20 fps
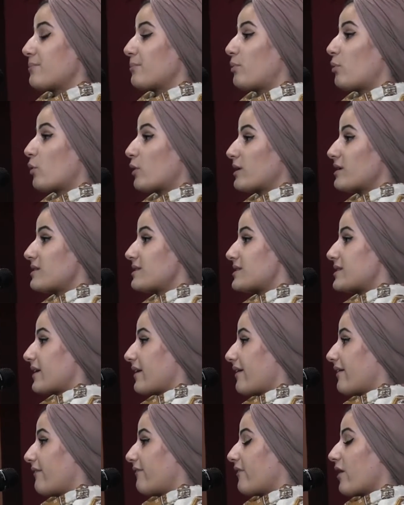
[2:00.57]
importance
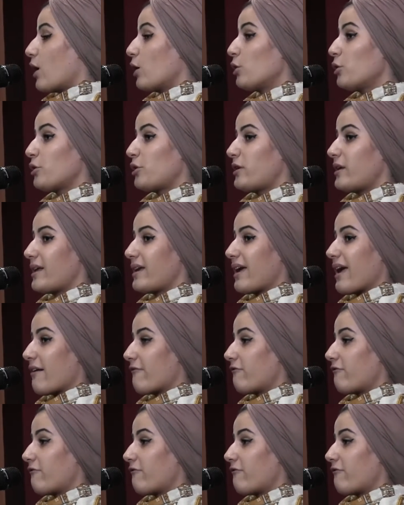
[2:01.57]
of unlearning